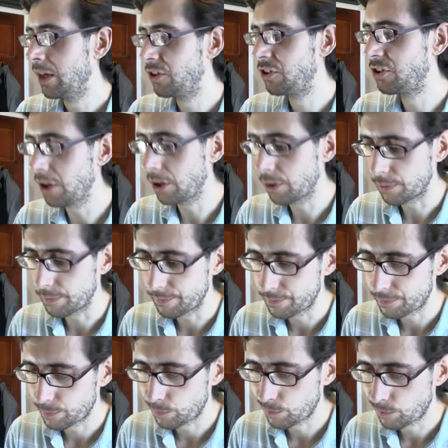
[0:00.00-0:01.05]
So
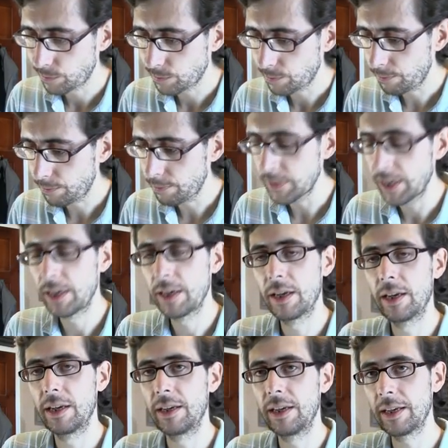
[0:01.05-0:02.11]

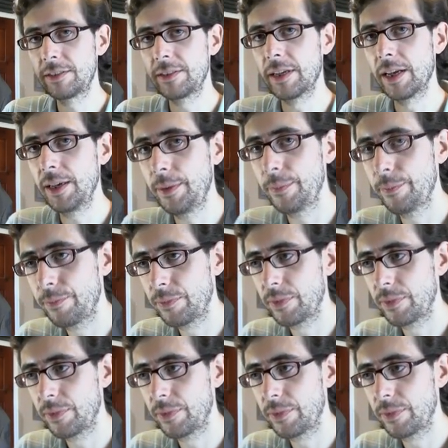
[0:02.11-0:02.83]
yesterday,